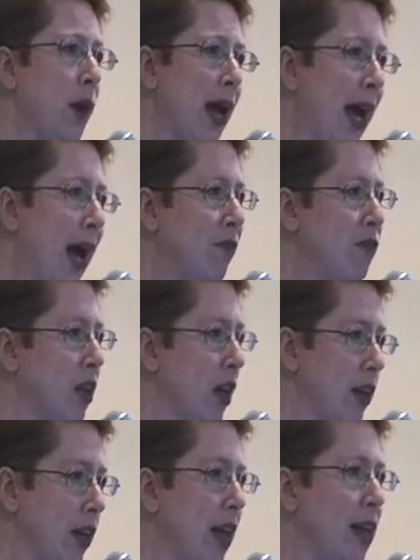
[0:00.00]
have
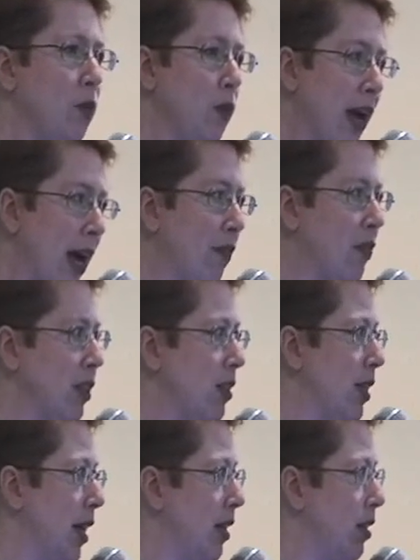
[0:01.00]
done it and you haven't
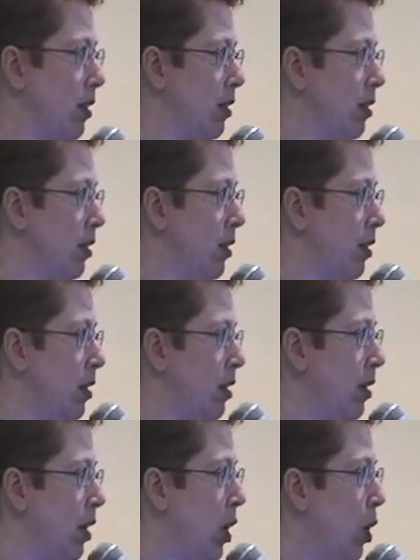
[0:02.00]
said it.
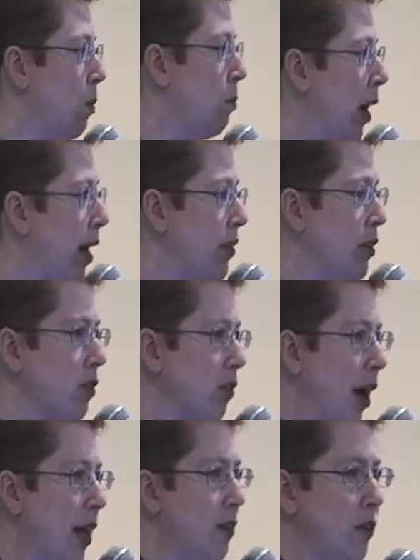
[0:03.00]
But
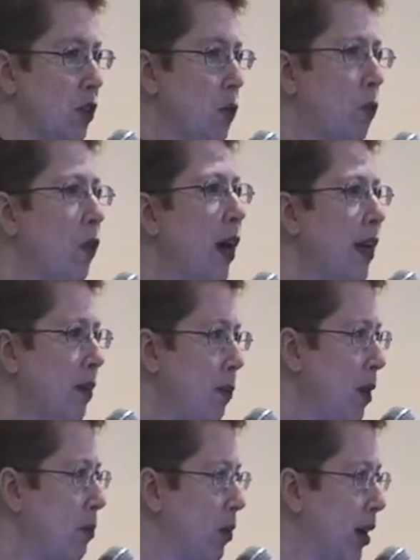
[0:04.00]
there's plenty of
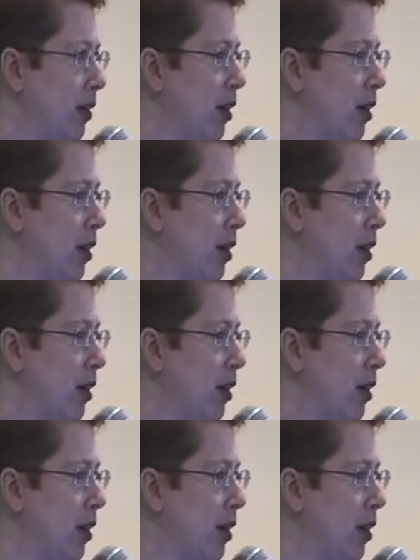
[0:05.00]
people out